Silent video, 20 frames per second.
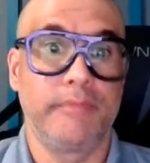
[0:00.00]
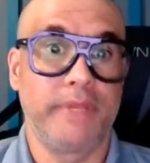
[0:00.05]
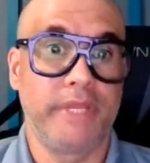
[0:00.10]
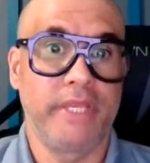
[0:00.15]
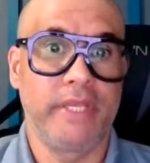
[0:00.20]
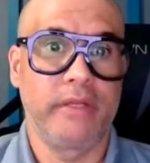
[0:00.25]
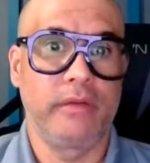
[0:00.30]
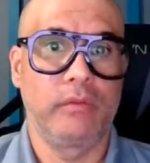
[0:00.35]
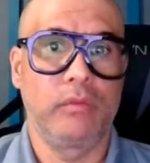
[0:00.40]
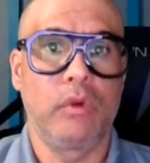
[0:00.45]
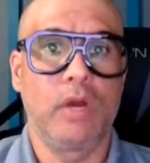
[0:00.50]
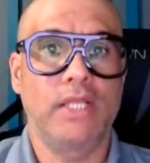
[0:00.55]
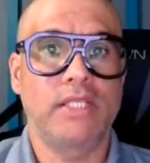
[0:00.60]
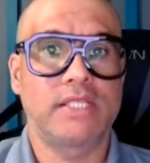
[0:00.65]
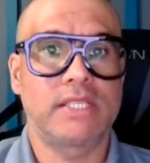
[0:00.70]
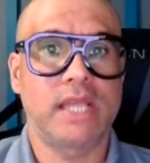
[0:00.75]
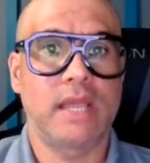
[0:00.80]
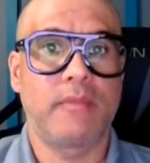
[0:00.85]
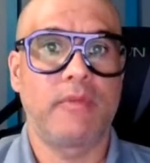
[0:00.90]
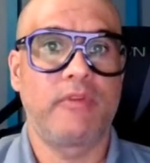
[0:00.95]
mean,
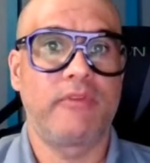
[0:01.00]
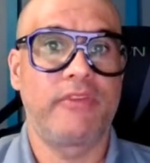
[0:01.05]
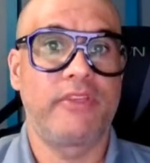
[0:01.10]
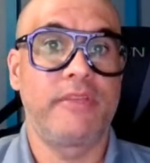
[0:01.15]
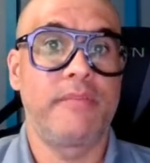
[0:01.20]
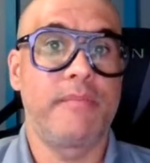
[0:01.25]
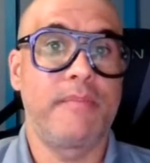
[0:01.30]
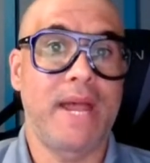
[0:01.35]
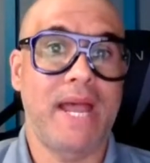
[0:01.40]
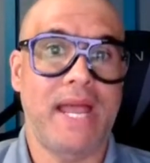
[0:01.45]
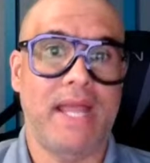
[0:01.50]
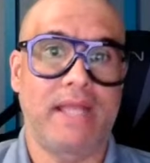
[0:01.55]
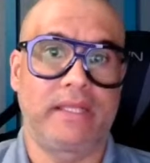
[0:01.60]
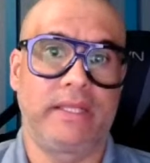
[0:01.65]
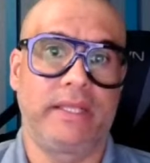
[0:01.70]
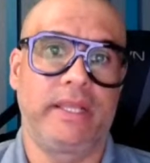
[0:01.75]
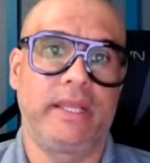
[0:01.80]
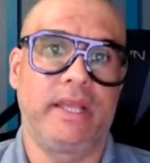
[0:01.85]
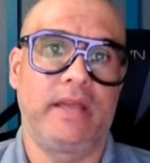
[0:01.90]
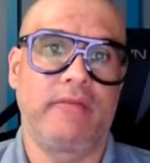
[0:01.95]
what type of
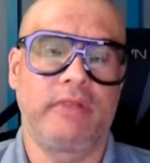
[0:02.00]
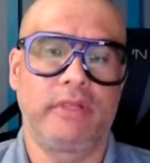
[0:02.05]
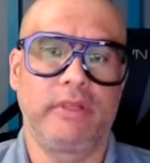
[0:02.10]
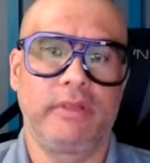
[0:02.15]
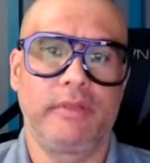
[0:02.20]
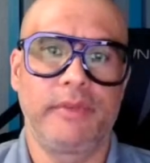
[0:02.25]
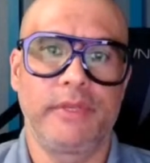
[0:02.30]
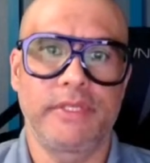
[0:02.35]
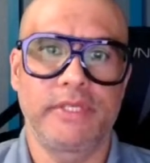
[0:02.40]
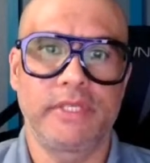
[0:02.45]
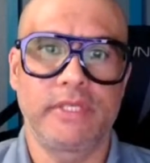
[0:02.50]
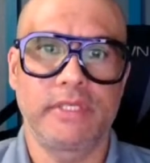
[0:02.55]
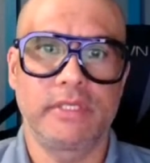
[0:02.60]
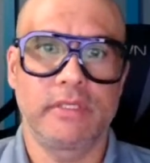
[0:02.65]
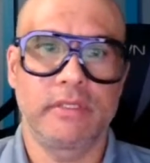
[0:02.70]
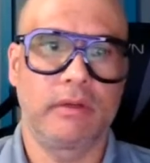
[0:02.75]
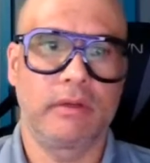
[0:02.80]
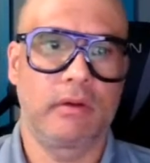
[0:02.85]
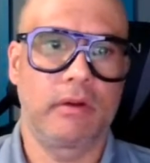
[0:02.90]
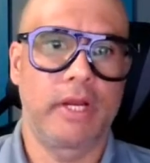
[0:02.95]
impact they have on the
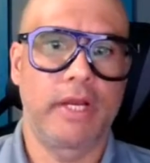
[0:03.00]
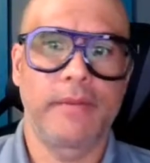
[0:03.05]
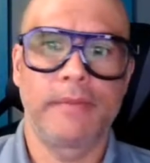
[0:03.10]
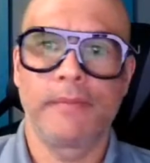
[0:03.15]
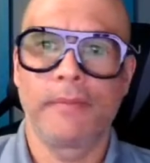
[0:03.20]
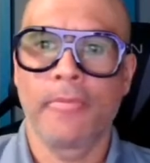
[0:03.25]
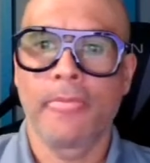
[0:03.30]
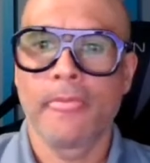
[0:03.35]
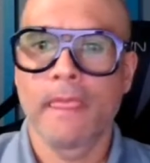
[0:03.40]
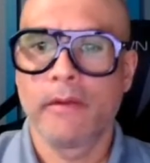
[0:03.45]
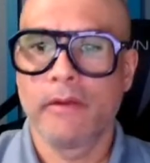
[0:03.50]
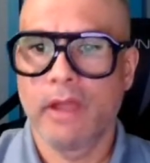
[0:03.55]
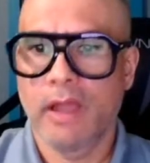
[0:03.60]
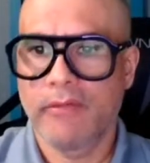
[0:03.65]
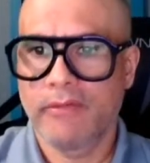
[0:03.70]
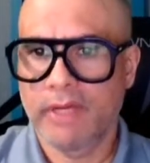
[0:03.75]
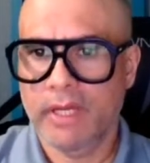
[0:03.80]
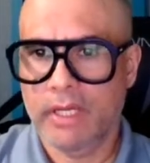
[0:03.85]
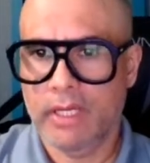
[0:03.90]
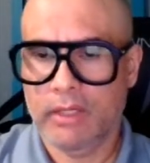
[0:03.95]
business. All right. I
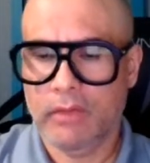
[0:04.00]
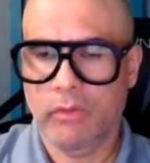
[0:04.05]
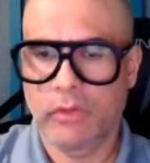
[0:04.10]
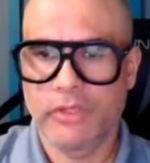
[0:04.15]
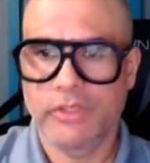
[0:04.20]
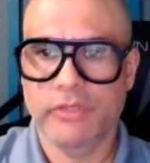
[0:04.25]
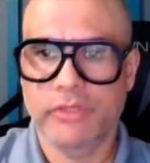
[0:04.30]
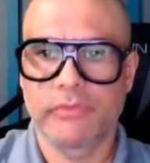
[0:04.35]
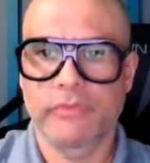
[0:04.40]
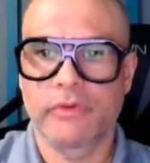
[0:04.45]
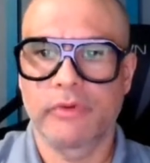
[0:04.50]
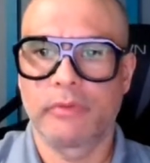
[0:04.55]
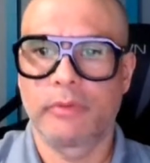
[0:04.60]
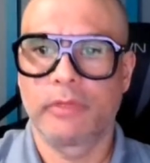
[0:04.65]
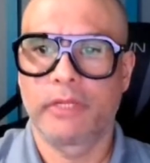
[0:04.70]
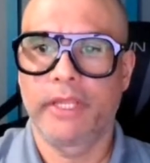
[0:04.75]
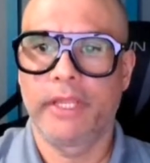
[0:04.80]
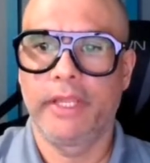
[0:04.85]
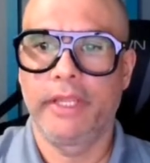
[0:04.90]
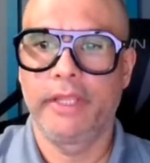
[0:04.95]
have a question
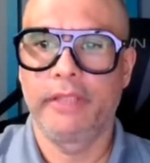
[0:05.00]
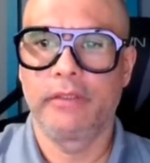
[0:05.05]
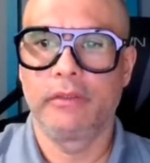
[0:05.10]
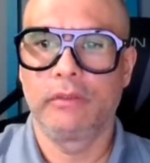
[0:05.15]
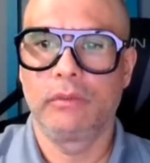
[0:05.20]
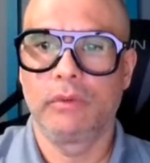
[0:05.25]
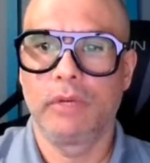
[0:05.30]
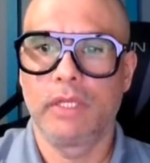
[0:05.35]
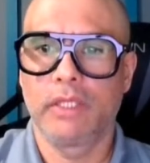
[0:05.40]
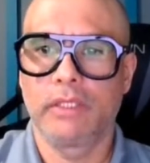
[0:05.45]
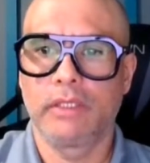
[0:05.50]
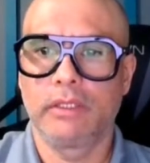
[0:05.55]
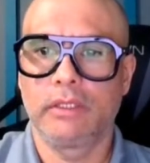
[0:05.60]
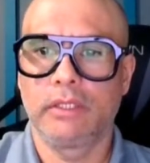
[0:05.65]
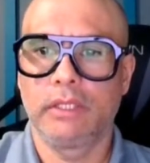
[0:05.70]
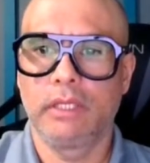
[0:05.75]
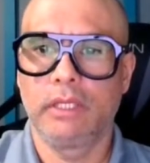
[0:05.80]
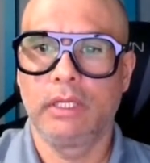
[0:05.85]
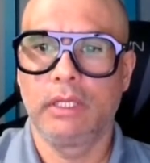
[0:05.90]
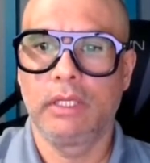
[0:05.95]
from Kate on what
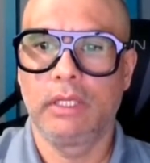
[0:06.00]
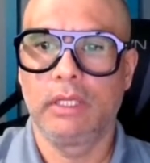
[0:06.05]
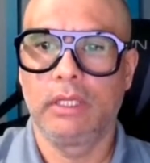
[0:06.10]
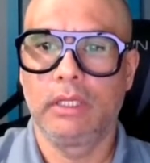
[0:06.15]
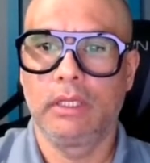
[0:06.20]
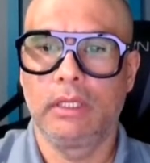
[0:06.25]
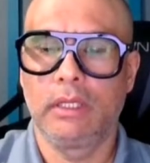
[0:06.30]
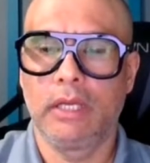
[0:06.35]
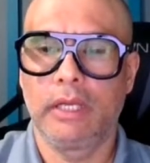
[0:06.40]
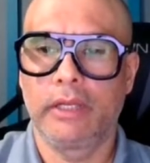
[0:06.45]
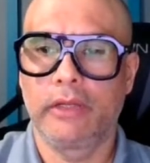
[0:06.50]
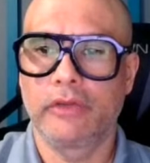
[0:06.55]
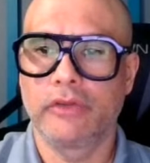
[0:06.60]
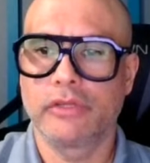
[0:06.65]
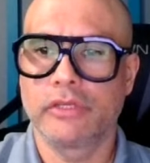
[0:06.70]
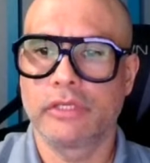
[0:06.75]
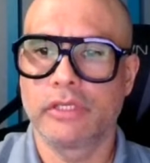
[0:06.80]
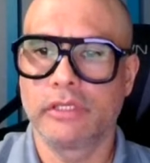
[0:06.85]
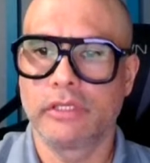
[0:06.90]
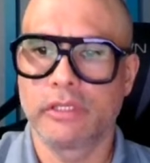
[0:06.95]
I
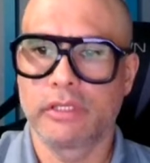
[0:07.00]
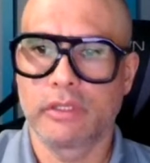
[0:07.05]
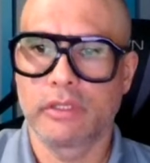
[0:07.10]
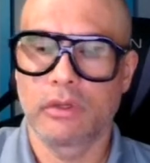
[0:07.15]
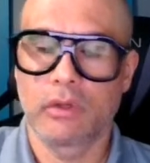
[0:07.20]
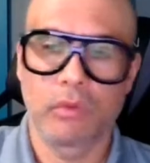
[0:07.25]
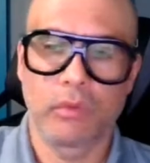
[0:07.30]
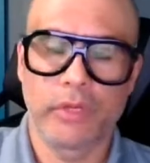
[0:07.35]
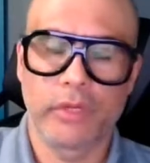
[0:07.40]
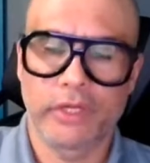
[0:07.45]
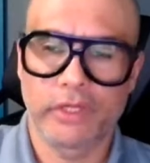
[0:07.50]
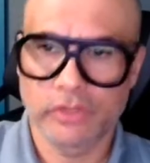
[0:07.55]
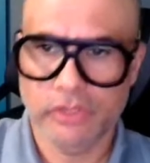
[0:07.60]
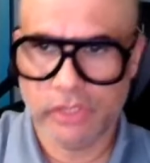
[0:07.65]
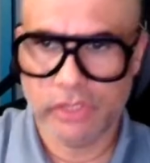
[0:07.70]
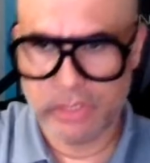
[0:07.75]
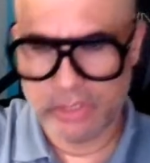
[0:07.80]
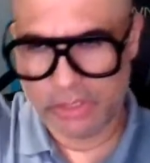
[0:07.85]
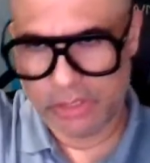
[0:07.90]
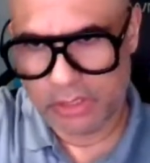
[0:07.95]
consider or we
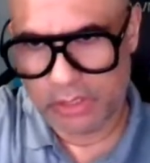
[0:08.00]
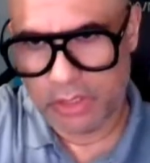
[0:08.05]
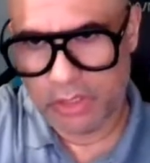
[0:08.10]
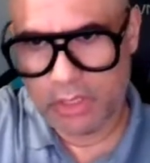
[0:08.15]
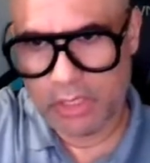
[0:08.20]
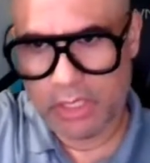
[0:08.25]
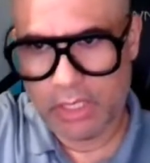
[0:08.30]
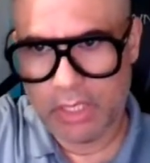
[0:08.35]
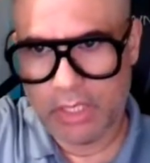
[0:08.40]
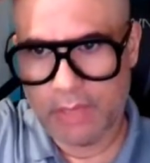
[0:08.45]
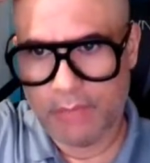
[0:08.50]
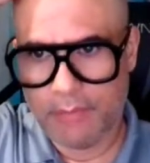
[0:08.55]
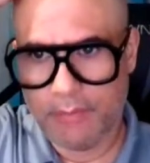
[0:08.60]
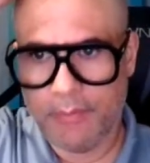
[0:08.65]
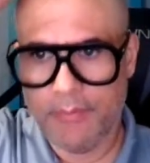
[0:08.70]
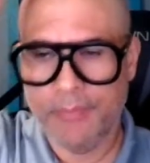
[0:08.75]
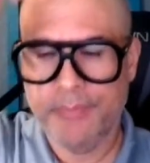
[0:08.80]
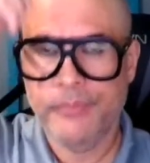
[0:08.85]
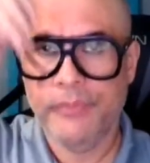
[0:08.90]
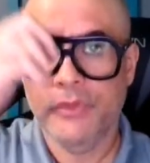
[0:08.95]
consider
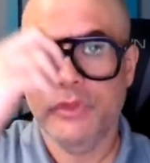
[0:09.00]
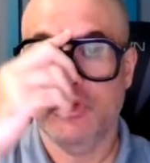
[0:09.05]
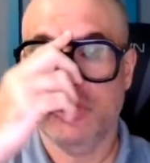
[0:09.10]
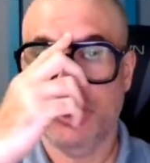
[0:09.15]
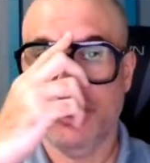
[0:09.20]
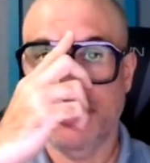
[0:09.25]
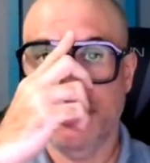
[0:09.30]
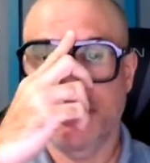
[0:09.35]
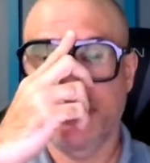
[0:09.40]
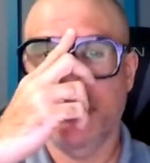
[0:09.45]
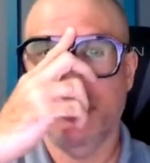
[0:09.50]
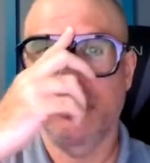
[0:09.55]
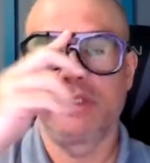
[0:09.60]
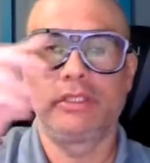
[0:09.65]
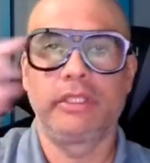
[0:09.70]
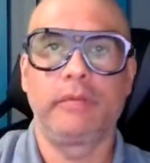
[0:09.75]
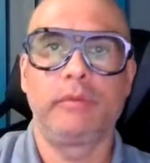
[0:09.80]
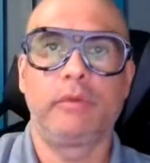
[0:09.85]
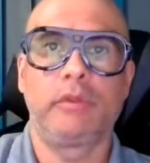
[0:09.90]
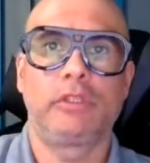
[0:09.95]

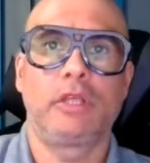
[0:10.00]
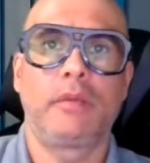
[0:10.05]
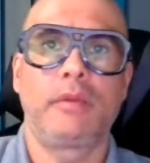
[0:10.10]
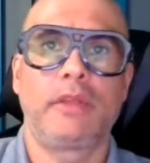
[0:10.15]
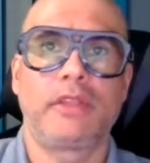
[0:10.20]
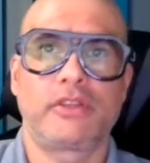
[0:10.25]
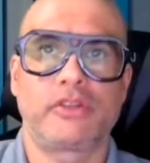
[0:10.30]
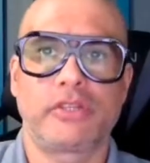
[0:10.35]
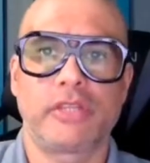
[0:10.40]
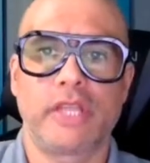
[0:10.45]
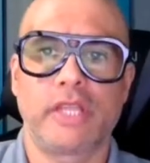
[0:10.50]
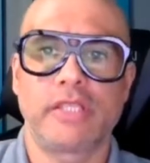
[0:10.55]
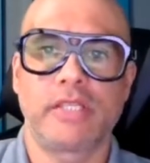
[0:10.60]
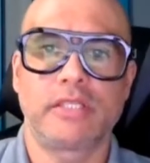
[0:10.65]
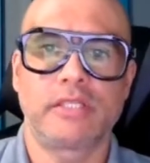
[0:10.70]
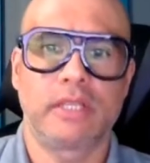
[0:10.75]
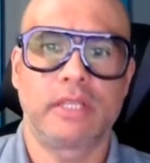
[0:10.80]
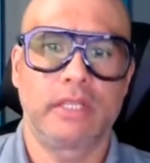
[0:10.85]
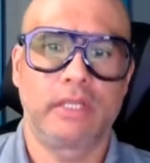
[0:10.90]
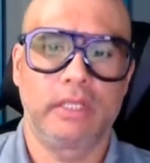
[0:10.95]
traditional tabletop
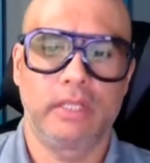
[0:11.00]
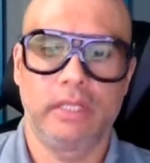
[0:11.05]
exercises,